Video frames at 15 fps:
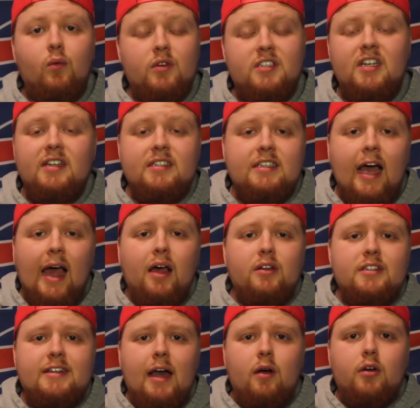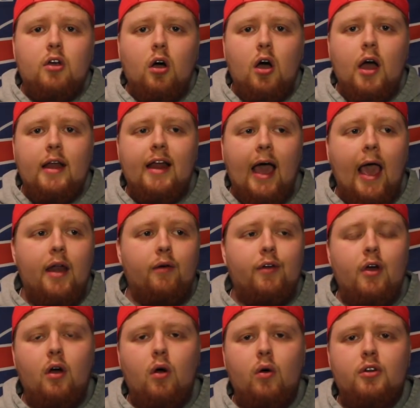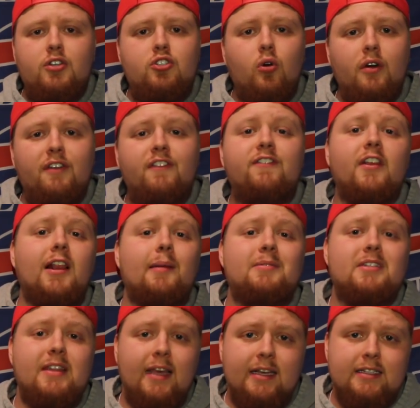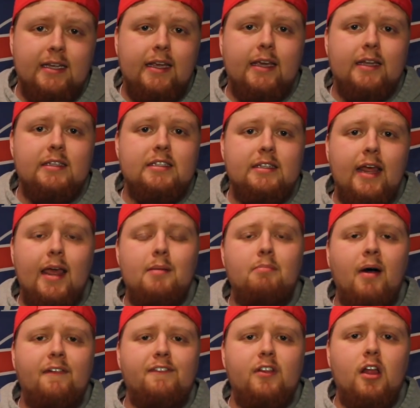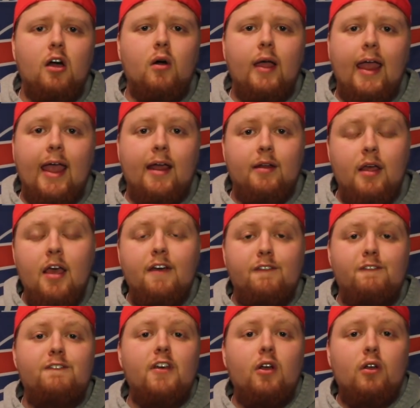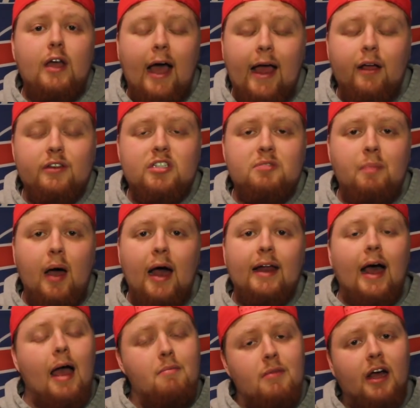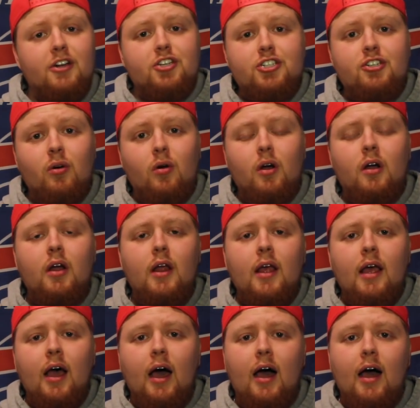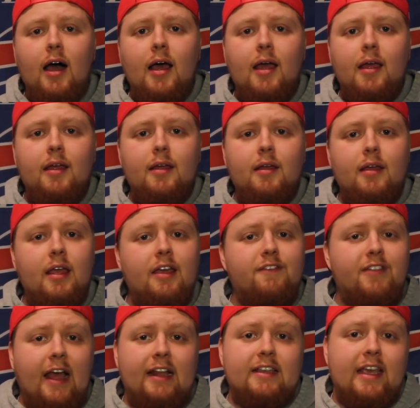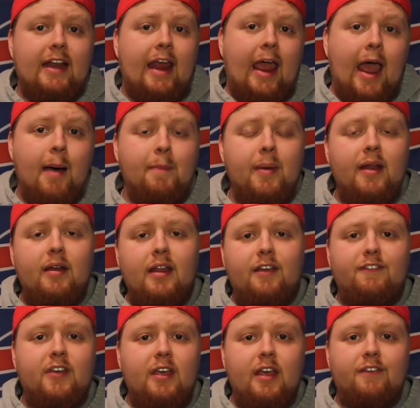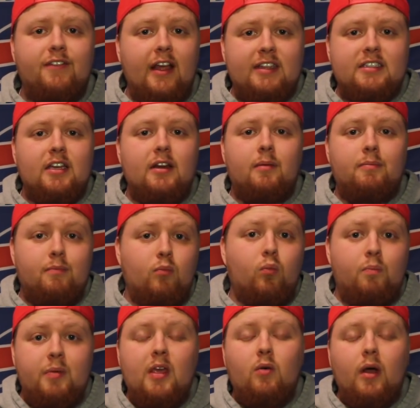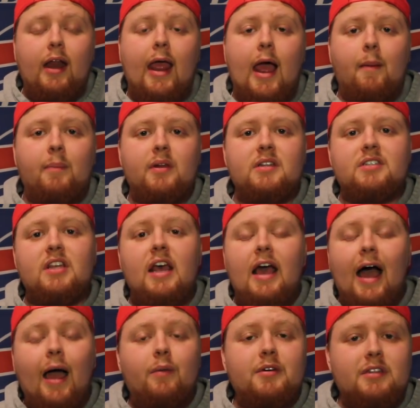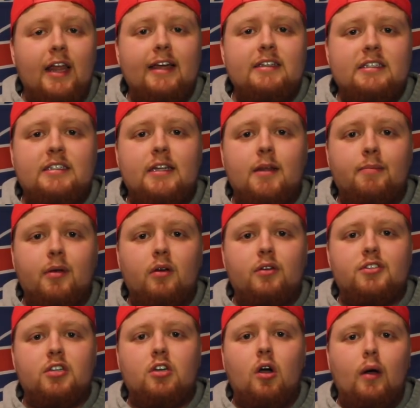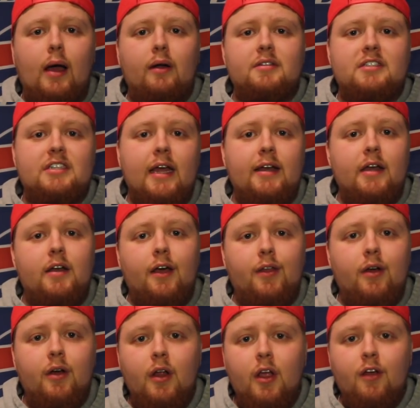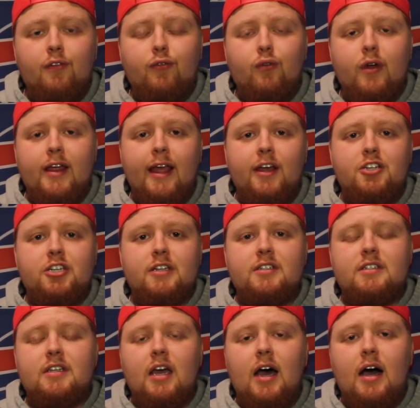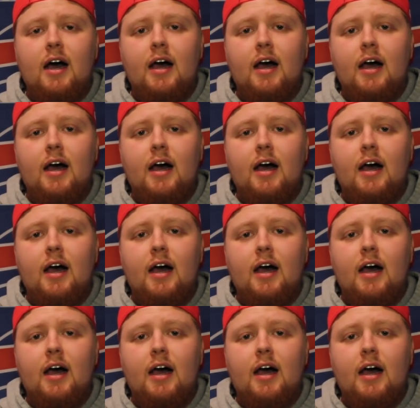Since Kyle's now gone, I don't know, Jordan Phillips thinks he can stay in Buffalo and fill Kyle's spot. I'm not sure if that can happen, if that's gonna be what happens. I would like to see the Bills go out and sign another free agent